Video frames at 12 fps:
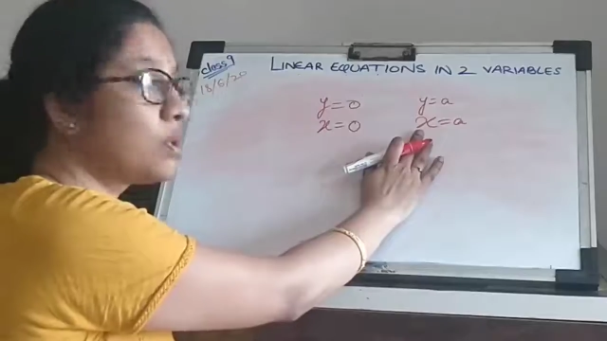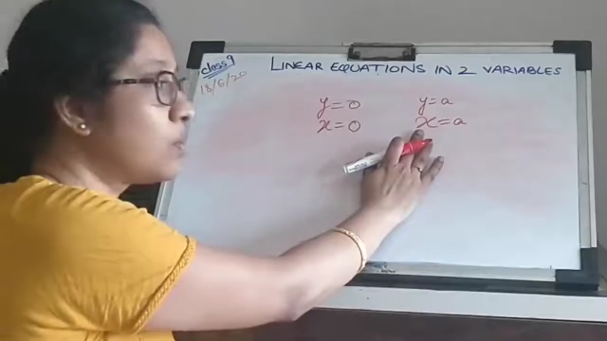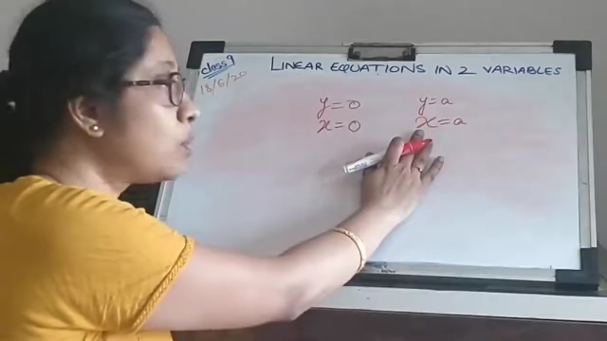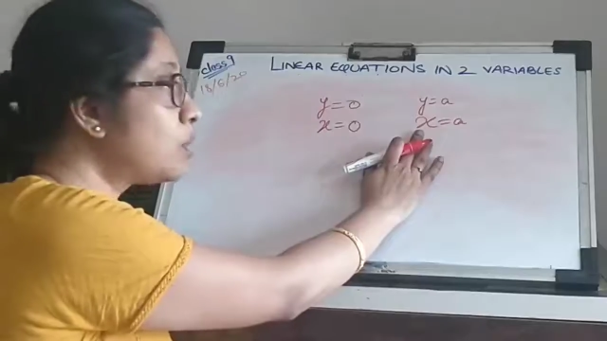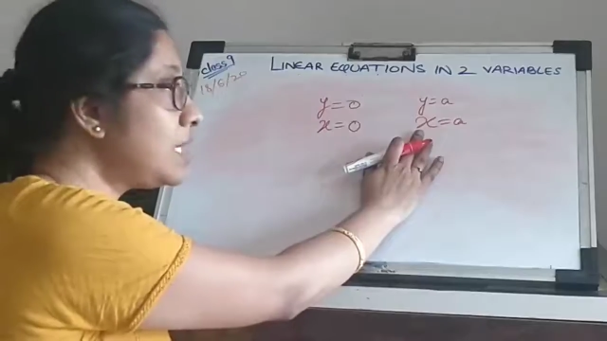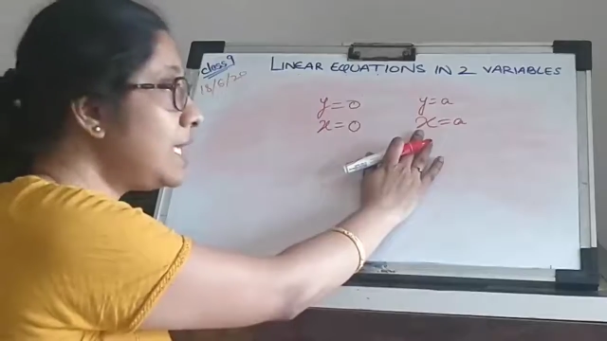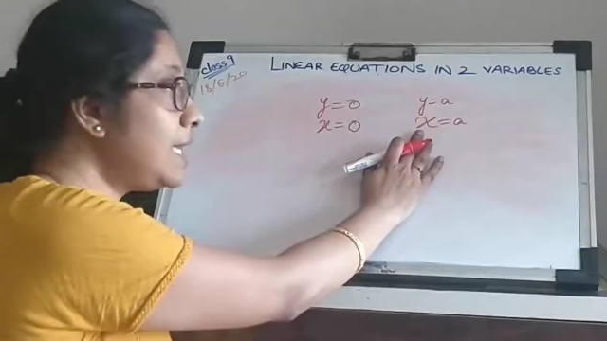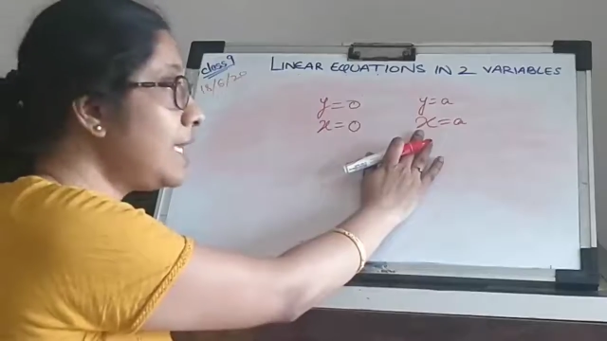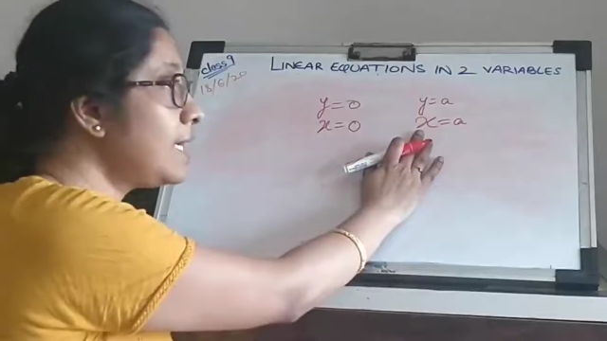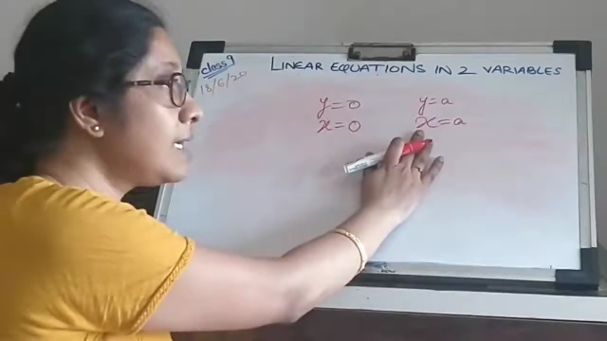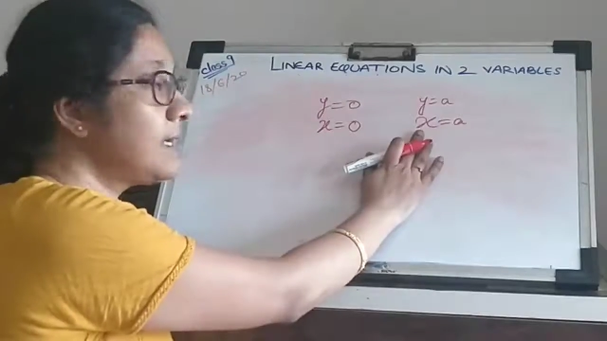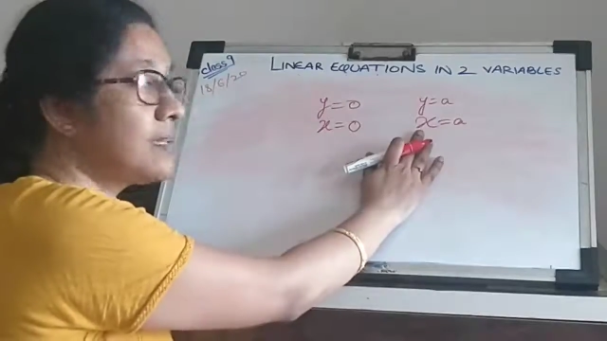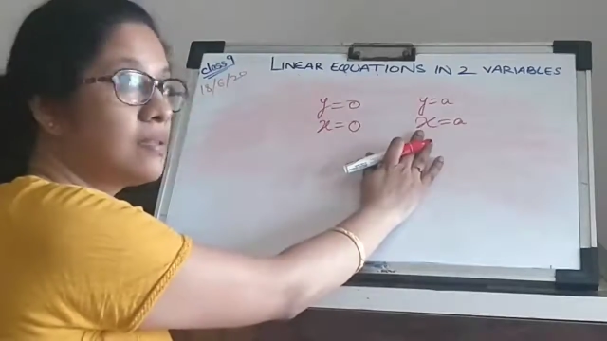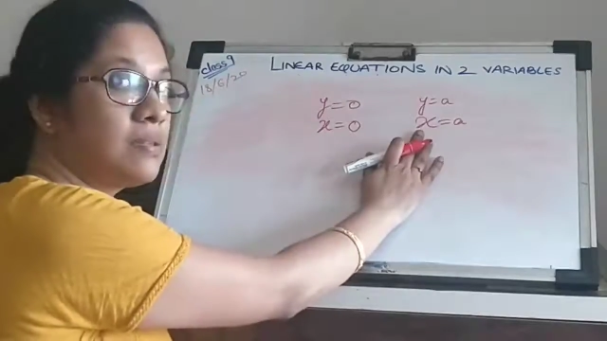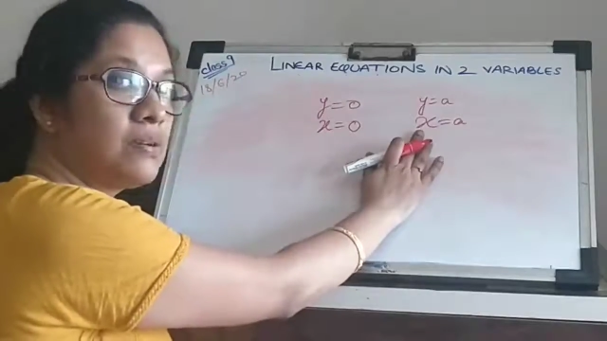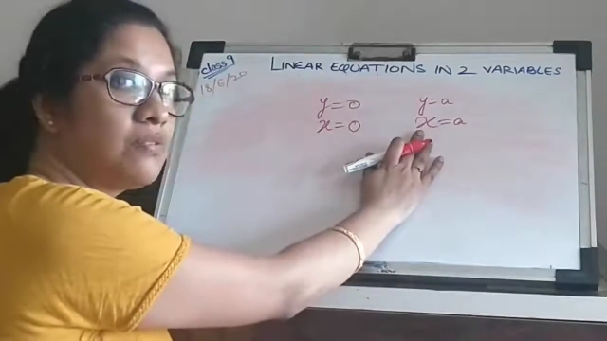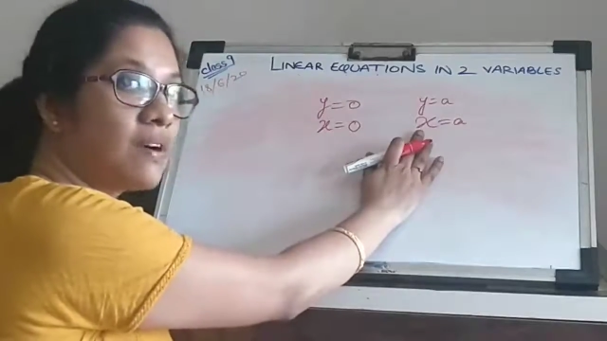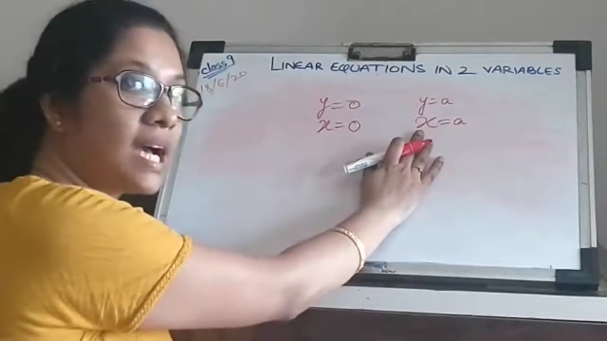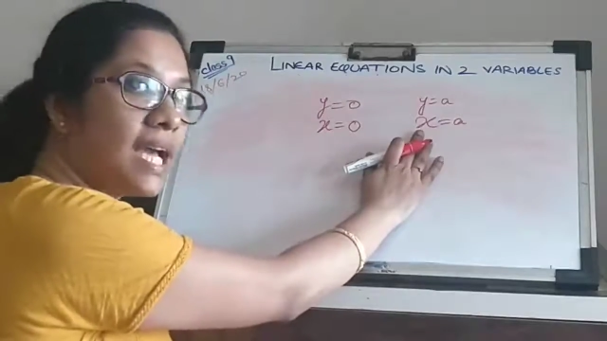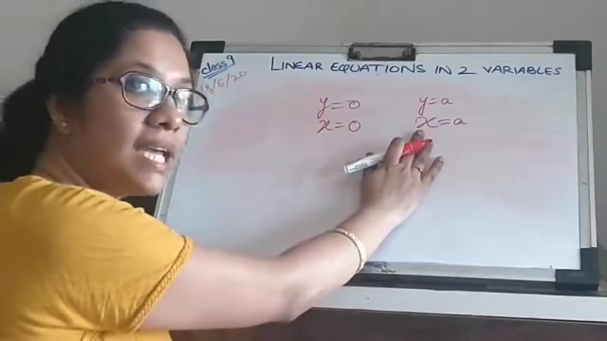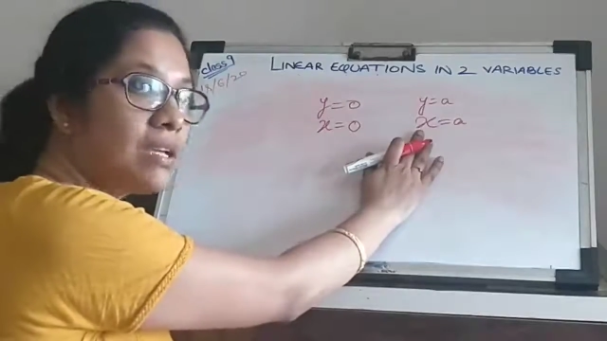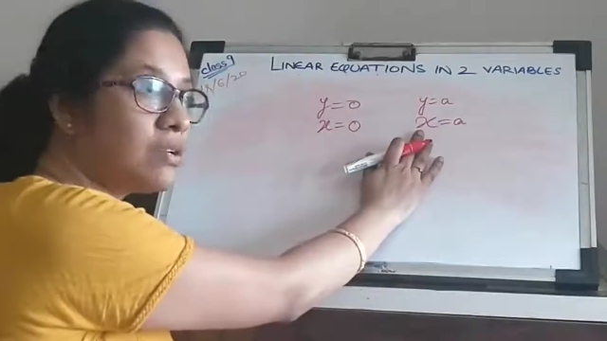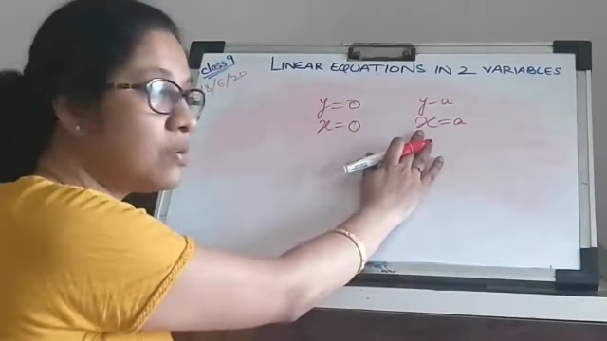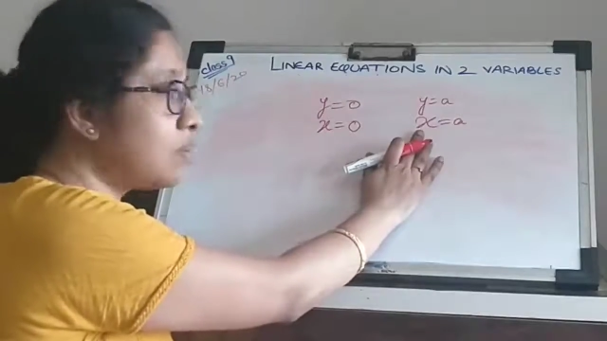Only the
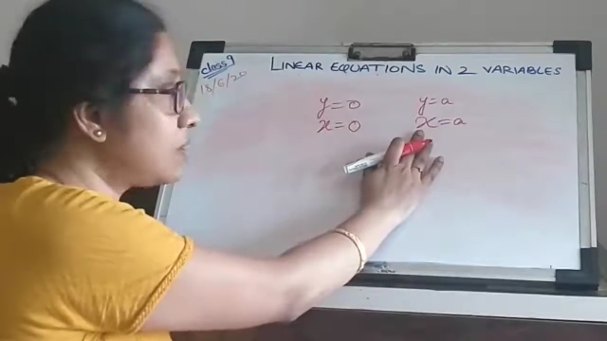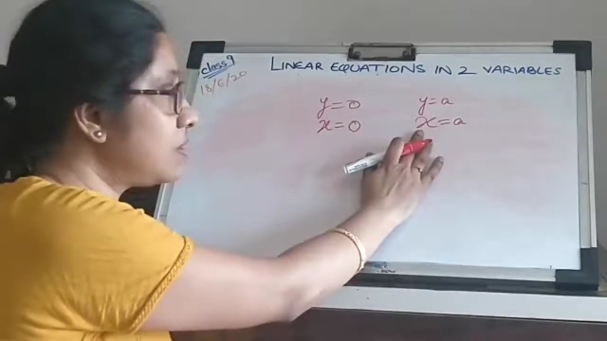y or